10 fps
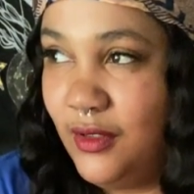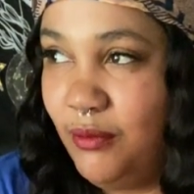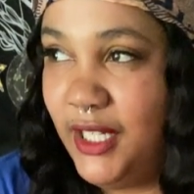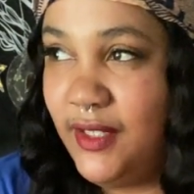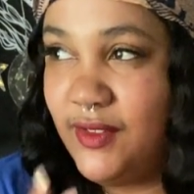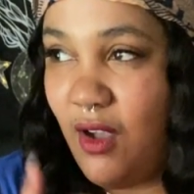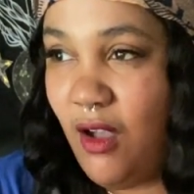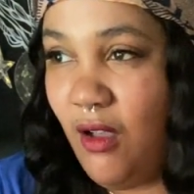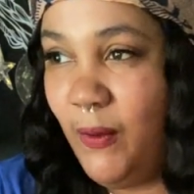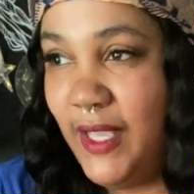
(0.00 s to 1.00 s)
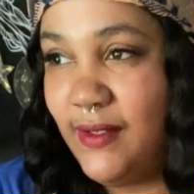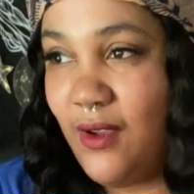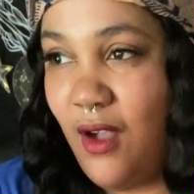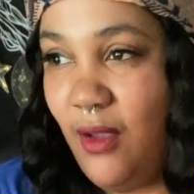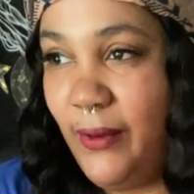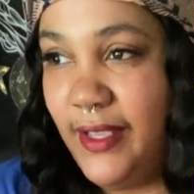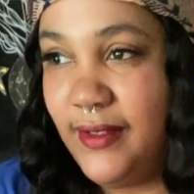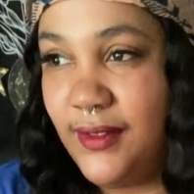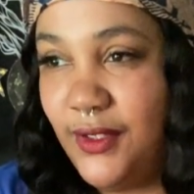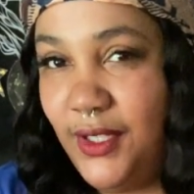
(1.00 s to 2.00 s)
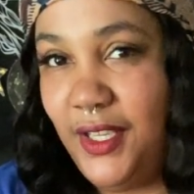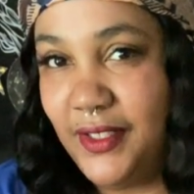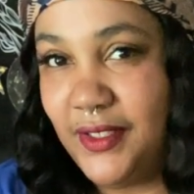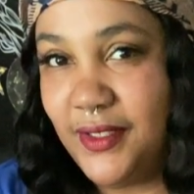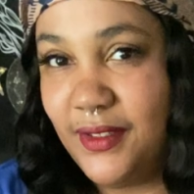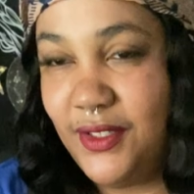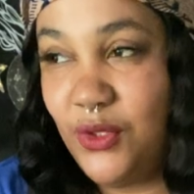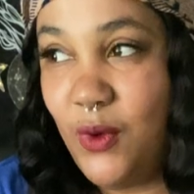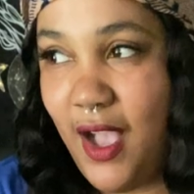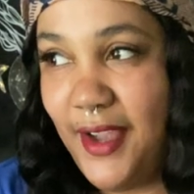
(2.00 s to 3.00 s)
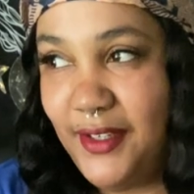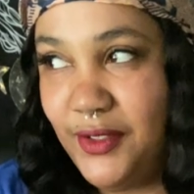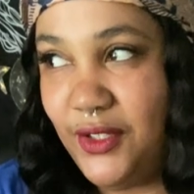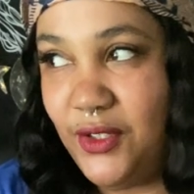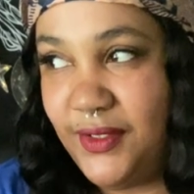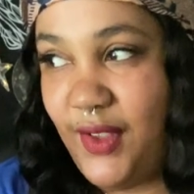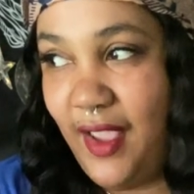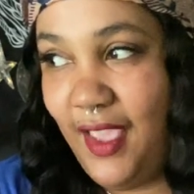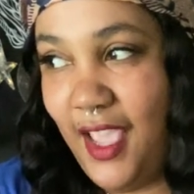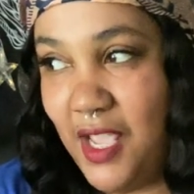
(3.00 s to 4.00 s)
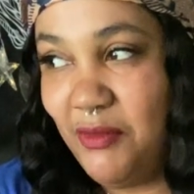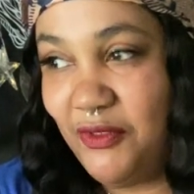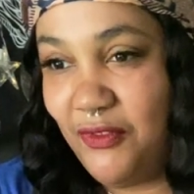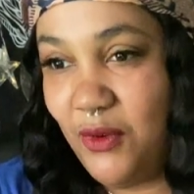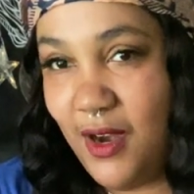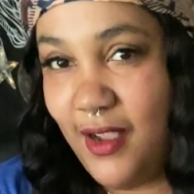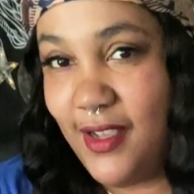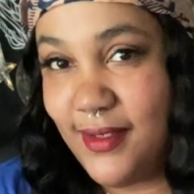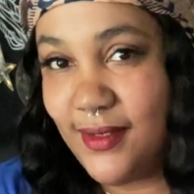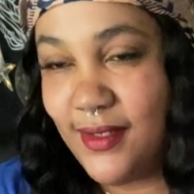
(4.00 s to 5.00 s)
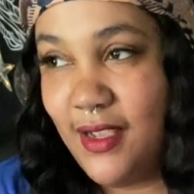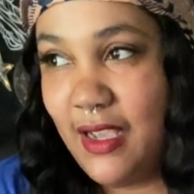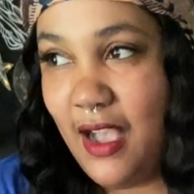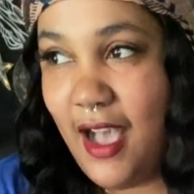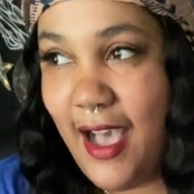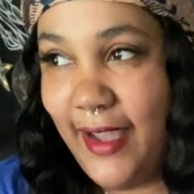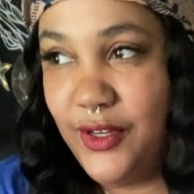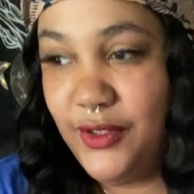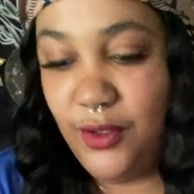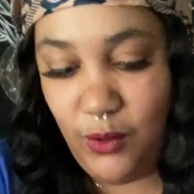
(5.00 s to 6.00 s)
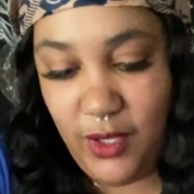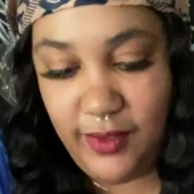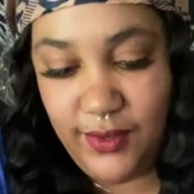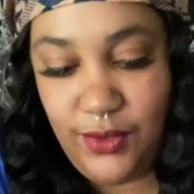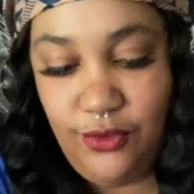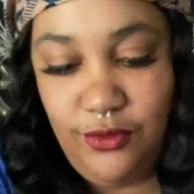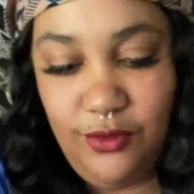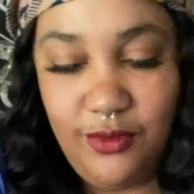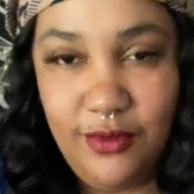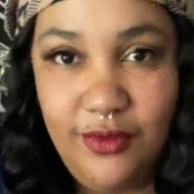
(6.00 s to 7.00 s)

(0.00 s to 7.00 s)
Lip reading: But it's always, always good to honor those that came before us. Honor the ones who